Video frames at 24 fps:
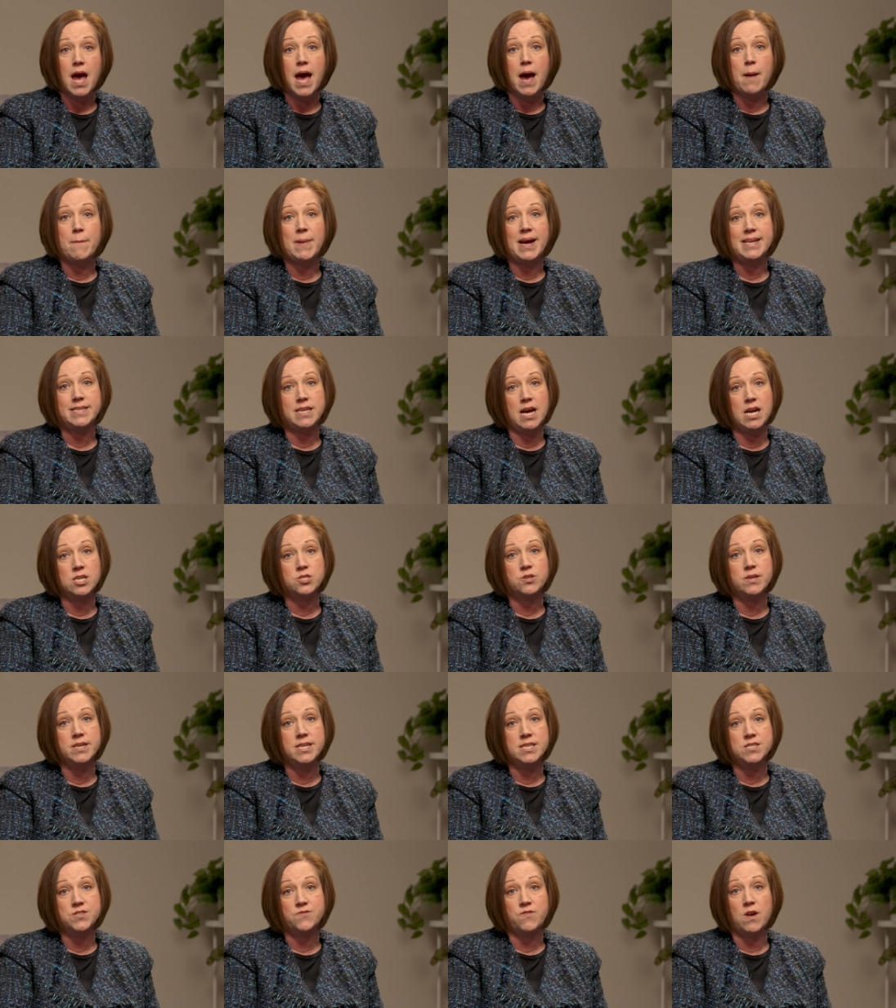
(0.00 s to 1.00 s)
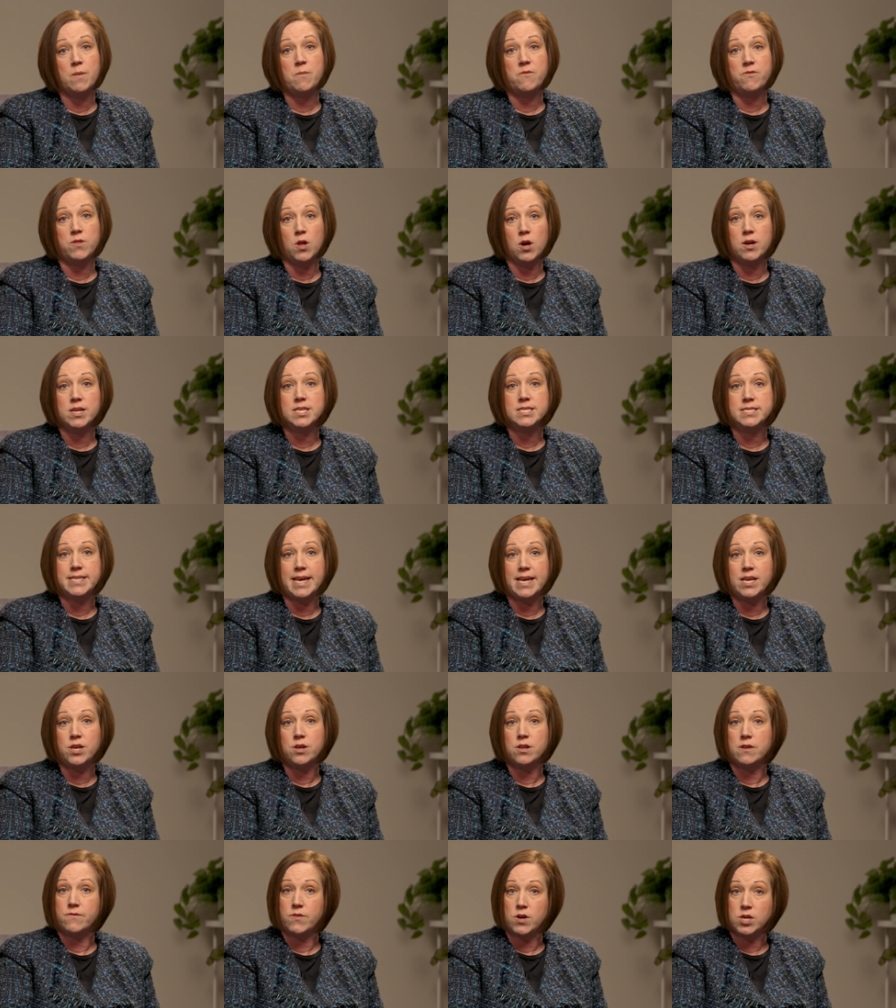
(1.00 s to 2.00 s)
My doctorate is from Florida
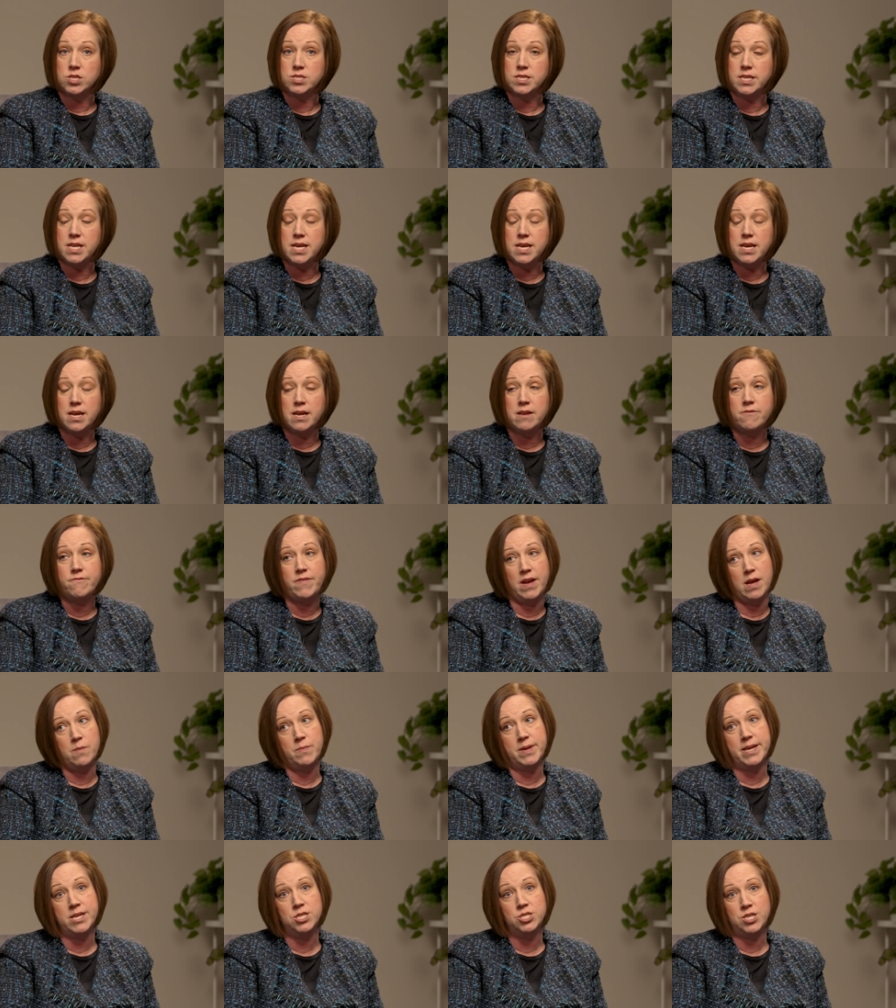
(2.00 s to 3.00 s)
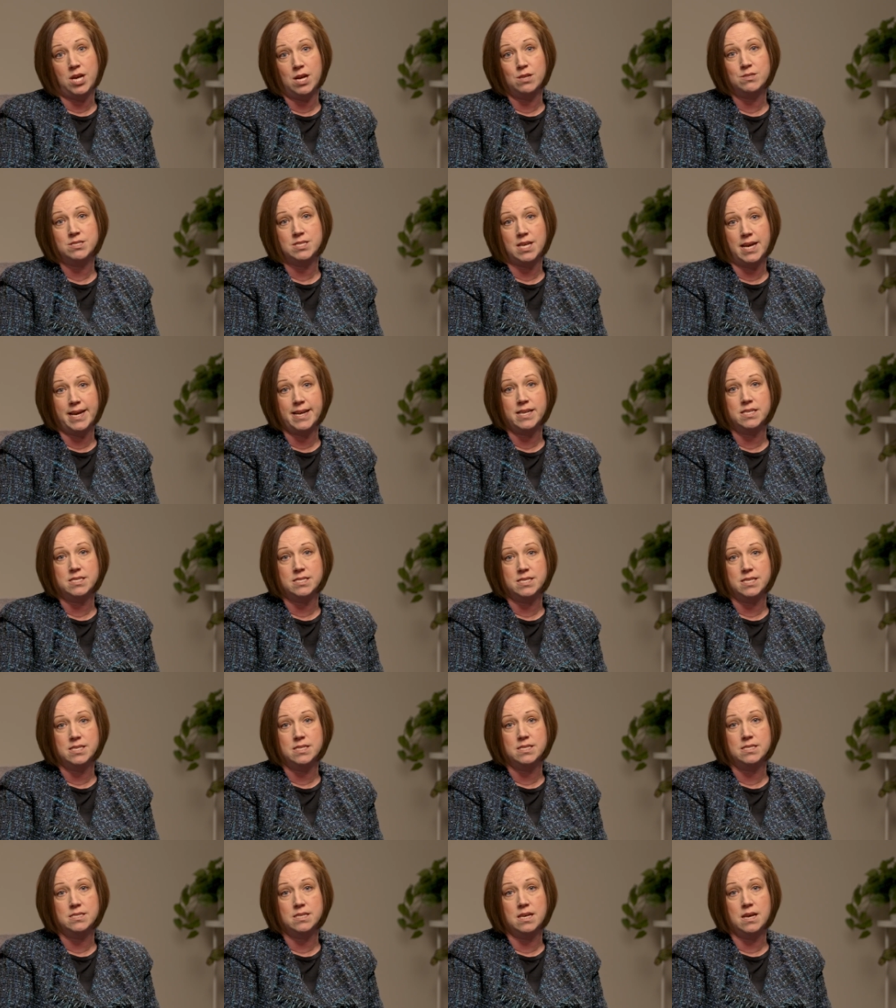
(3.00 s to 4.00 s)
State University in family and child
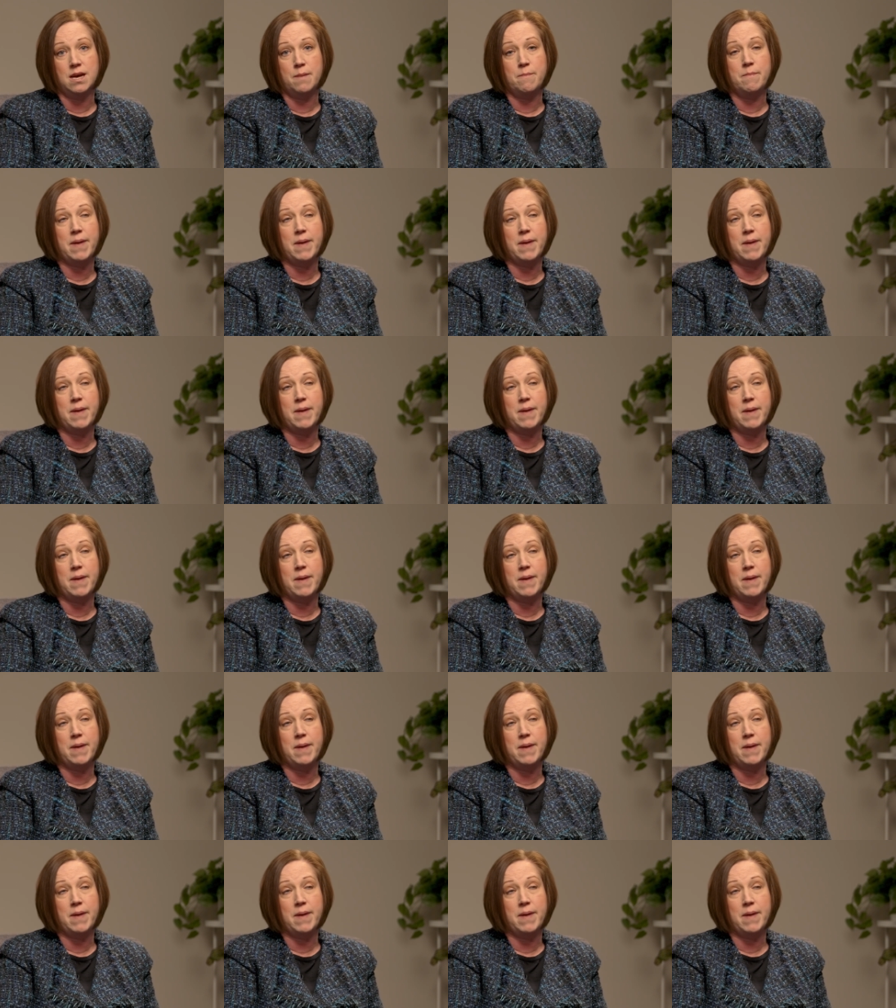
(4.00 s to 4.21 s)
sciences.